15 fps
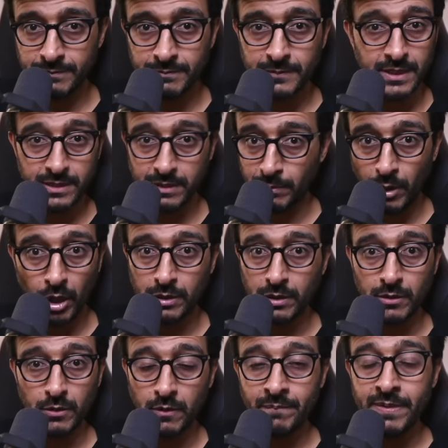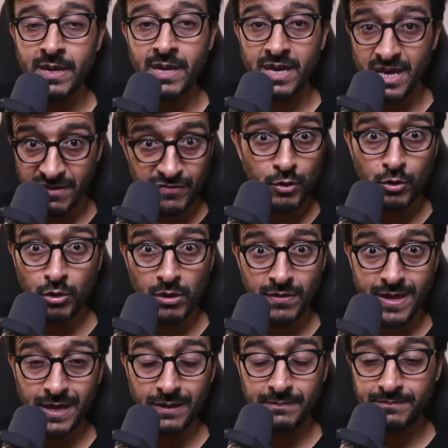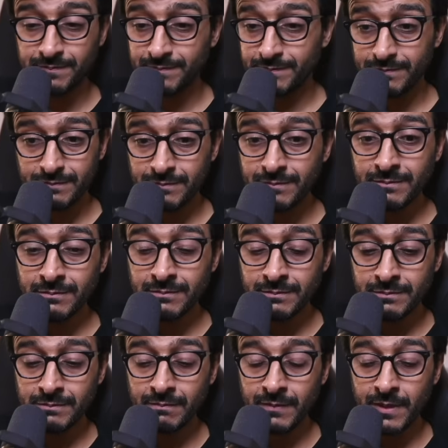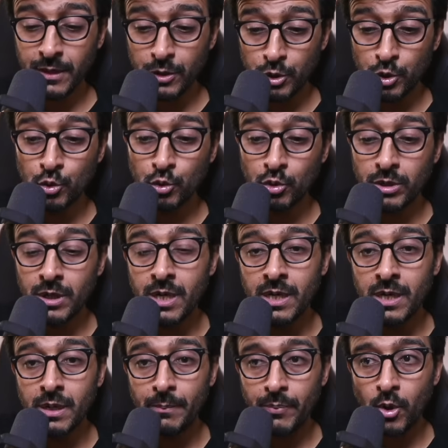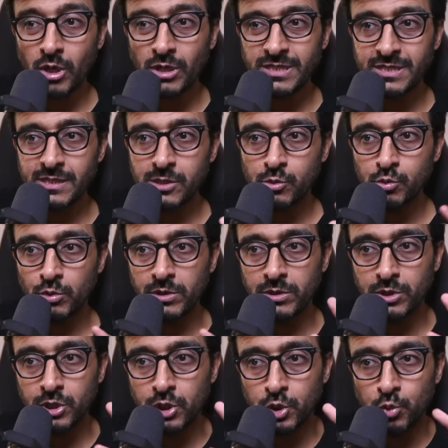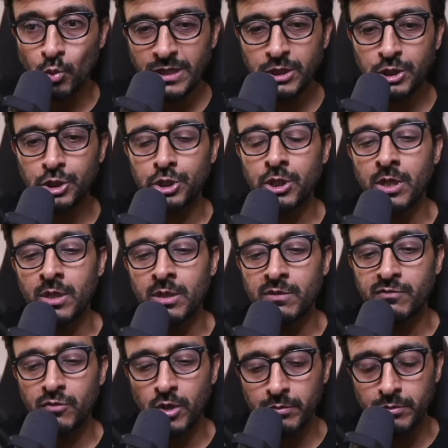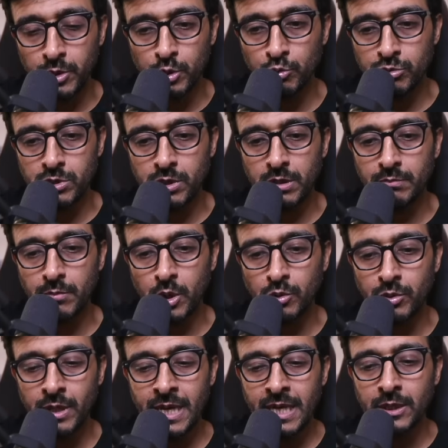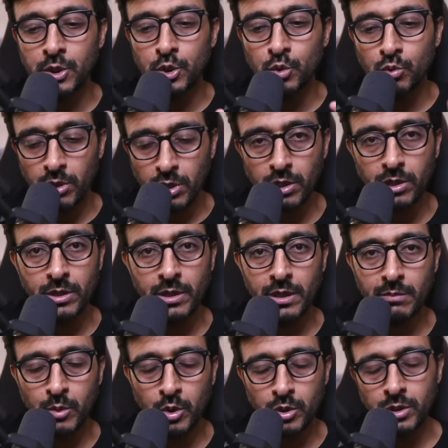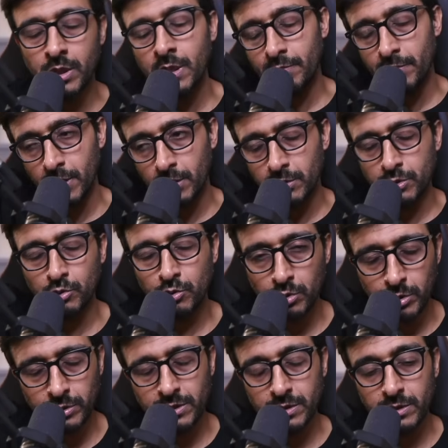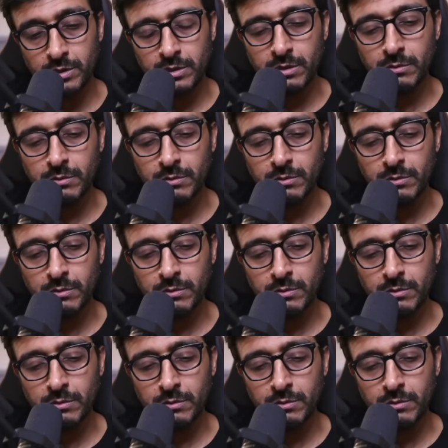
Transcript: It's a blocking call. If you call that, your process will switch from user mode to kernel mode because you called a system